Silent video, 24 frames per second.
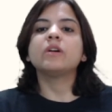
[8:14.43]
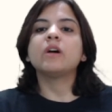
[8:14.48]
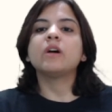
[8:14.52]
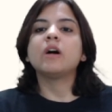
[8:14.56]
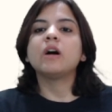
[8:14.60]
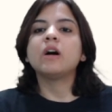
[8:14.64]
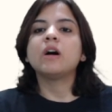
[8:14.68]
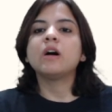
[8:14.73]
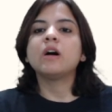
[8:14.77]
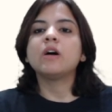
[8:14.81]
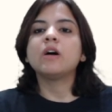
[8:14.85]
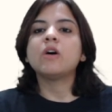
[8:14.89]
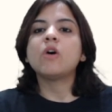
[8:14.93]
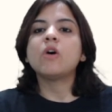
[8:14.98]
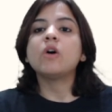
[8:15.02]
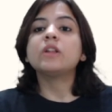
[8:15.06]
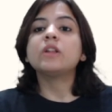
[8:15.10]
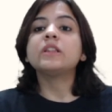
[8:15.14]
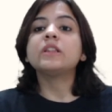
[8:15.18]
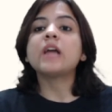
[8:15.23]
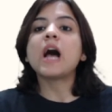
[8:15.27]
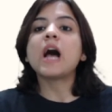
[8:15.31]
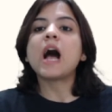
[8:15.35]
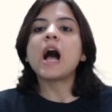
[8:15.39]
Uh, on
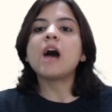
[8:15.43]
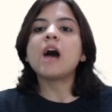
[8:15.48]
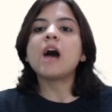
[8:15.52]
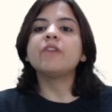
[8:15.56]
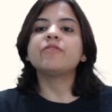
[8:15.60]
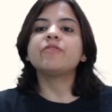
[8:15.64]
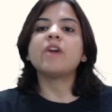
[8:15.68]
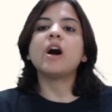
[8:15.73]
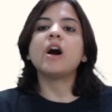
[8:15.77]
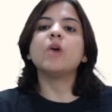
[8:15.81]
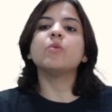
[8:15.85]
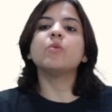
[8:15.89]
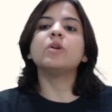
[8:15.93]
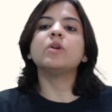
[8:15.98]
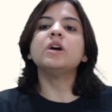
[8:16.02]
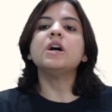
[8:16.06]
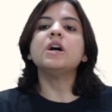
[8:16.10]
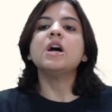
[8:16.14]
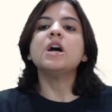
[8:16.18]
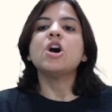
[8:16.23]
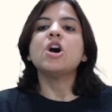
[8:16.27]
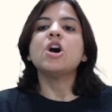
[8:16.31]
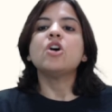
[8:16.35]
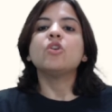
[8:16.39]
the half hour
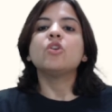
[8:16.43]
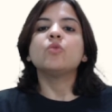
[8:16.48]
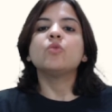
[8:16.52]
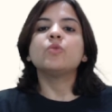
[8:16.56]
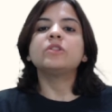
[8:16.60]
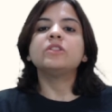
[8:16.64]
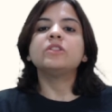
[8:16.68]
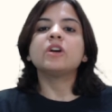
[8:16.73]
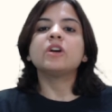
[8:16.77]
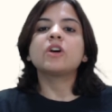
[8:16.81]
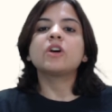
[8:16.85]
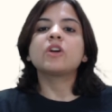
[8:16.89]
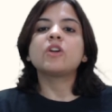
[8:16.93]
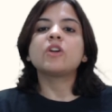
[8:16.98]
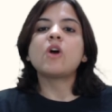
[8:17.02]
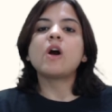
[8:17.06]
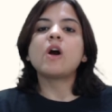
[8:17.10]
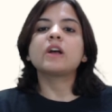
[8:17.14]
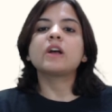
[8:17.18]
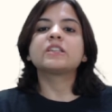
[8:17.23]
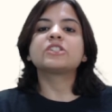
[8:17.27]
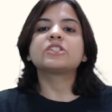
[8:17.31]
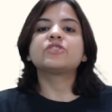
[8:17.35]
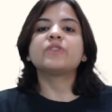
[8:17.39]
with the
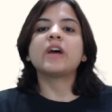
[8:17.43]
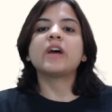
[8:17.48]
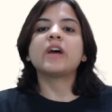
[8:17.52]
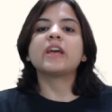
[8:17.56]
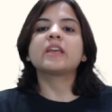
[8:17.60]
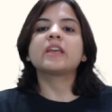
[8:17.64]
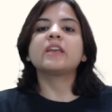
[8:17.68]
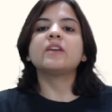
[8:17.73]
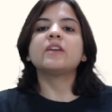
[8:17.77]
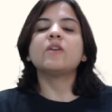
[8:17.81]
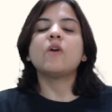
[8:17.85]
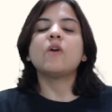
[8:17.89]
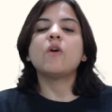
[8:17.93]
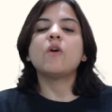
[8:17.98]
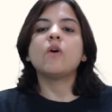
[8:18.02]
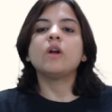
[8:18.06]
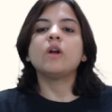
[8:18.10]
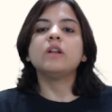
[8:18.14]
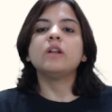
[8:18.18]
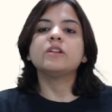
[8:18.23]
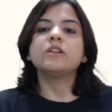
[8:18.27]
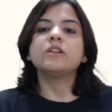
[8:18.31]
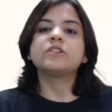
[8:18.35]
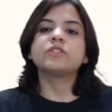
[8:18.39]
clock striking
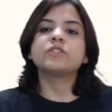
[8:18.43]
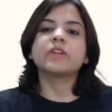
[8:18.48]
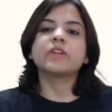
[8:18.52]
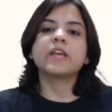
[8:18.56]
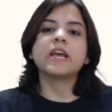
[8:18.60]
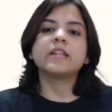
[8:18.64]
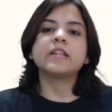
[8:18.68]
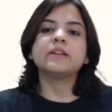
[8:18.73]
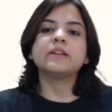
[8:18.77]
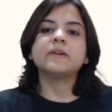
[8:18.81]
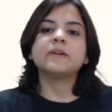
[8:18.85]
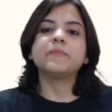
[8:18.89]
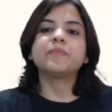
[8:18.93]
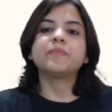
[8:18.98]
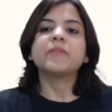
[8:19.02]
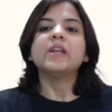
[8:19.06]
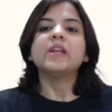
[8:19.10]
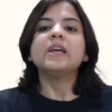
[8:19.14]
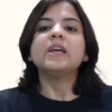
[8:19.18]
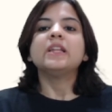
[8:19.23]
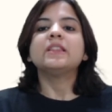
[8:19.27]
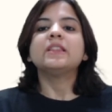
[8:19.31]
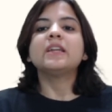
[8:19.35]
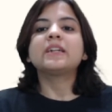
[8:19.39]
all together.
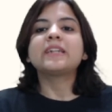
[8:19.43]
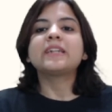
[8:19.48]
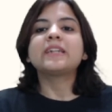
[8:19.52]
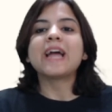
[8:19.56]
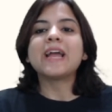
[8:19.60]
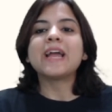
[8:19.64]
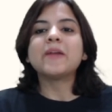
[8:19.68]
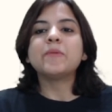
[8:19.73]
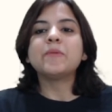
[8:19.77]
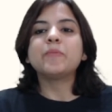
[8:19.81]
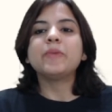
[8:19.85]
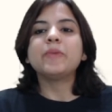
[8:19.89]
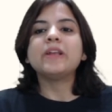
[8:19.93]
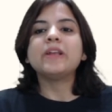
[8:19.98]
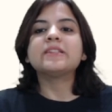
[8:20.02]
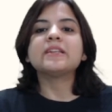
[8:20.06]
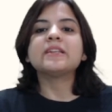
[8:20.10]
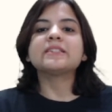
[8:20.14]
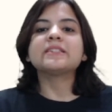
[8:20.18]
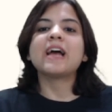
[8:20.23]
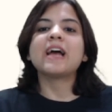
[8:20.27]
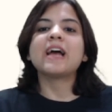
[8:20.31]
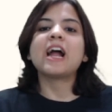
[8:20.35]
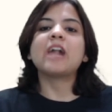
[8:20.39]
The
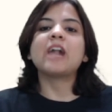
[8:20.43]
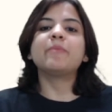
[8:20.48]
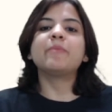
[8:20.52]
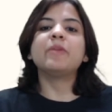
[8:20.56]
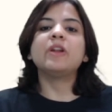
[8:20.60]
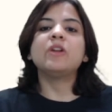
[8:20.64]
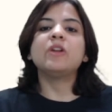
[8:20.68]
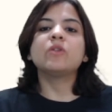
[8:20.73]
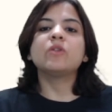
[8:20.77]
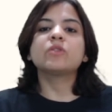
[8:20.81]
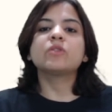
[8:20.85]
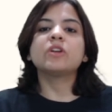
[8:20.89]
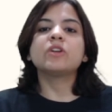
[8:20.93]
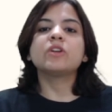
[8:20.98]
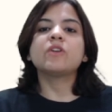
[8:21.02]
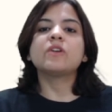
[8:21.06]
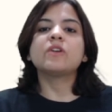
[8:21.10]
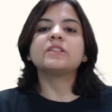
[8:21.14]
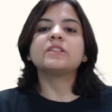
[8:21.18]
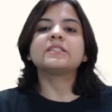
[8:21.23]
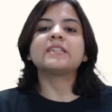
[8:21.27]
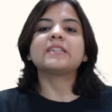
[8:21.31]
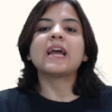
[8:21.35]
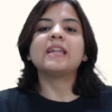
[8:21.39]
timepieces had been looking
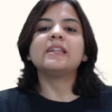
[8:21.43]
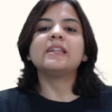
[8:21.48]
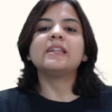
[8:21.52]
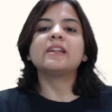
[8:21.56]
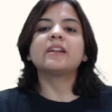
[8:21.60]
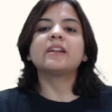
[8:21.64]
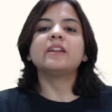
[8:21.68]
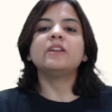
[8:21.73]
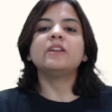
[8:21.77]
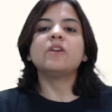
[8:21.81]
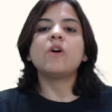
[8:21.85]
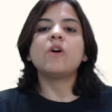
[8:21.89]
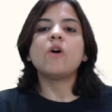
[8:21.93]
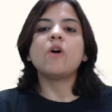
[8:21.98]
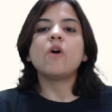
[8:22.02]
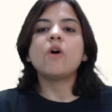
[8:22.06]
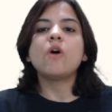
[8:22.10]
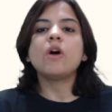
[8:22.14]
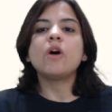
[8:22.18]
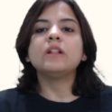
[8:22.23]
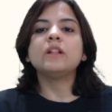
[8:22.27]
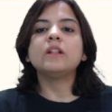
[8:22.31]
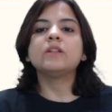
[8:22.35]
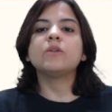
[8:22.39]
on silently
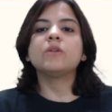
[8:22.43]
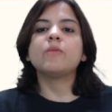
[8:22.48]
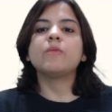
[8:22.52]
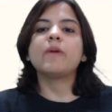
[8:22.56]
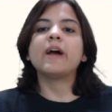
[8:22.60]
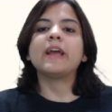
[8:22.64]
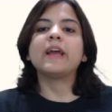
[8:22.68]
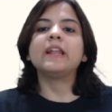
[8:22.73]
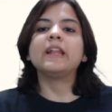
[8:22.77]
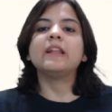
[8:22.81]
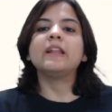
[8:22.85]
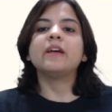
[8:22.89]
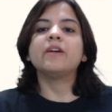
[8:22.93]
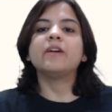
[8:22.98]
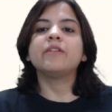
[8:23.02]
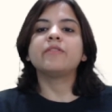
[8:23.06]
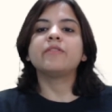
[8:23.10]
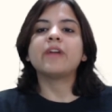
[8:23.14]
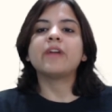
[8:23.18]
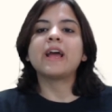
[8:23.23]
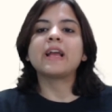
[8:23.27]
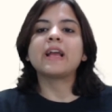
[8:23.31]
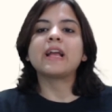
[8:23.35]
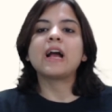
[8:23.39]
all the while,
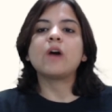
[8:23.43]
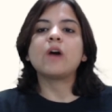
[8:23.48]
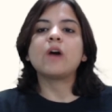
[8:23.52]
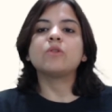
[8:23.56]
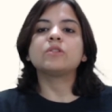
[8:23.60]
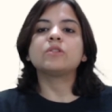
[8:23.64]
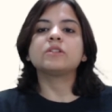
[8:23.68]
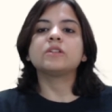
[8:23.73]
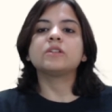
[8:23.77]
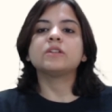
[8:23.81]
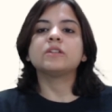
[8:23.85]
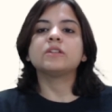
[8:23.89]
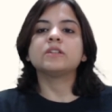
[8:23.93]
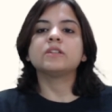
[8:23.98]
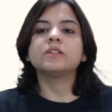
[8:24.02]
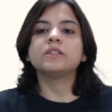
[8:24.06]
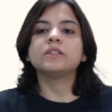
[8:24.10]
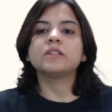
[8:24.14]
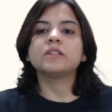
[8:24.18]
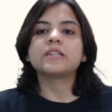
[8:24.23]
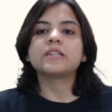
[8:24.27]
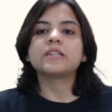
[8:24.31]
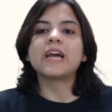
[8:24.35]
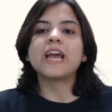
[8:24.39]
rang out
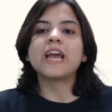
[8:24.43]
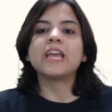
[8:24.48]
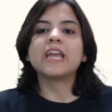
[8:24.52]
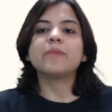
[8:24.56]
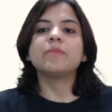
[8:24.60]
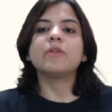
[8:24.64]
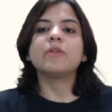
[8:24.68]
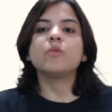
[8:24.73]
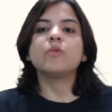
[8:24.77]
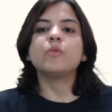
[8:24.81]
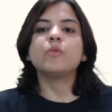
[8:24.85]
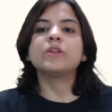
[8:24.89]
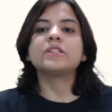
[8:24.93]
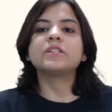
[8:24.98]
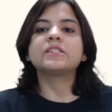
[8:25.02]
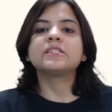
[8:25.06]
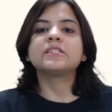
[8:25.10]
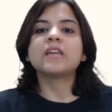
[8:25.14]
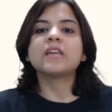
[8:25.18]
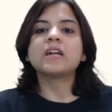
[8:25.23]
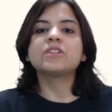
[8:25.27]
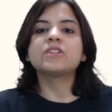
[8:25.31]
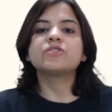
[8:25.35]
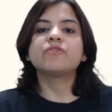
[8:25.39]
the time with
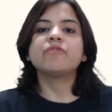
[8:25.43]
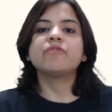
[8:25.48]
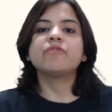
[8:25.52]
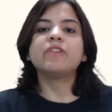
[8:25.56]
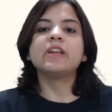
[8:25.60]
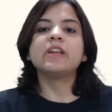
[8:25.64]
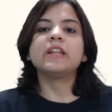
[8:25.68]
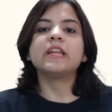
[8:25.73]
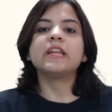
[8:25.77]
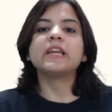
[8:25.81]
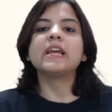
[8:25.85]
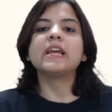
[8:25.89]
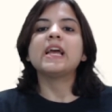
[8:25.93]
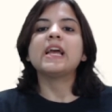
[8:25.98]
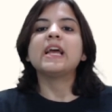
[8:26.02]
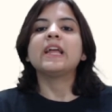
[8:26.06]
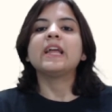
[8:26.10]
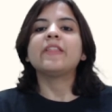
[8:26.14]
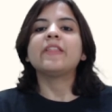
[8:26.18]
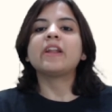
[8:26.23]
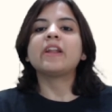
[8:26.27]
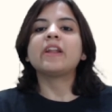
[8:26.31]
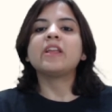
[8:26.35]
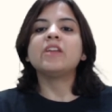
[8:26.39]
such feeling
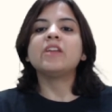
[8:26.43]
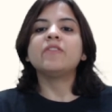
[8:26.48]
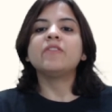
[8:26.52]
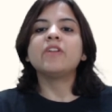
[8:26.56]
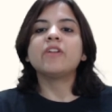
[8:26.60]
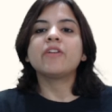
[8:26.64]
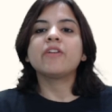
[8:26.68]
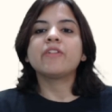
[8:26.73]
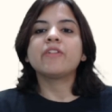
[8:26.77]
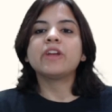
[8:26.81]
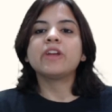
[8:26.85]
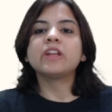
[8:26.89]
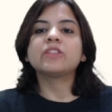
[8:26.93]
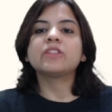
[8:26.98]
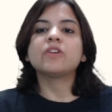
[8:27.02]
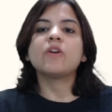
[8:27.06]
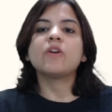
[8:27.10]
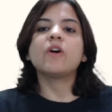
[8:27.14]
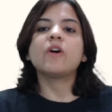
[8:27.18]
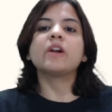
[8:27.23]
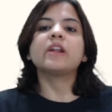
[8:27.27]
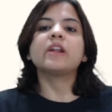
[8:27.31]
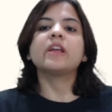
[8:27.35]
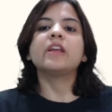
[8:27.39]
that even Ray
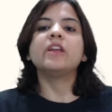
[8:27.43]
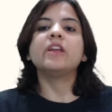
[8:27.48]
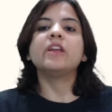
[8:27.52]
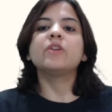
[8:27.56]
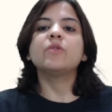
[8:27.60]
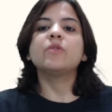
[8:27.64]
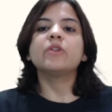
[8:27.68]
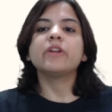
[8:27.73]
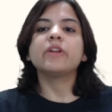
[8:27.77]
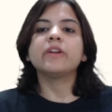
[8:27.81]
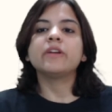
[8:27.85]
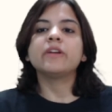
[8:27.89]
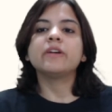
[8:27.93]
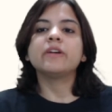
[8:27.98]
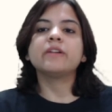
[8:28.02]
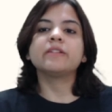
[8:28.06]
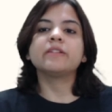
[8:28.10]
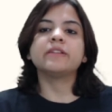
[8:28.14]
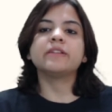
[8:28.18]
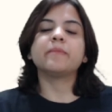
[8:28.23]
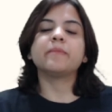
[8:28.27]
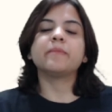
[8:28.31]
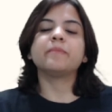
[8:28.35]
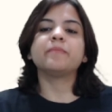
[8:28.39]
thought he could hear
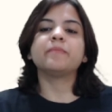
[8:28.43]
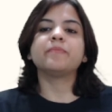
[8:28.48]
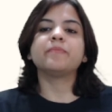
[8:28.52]
them.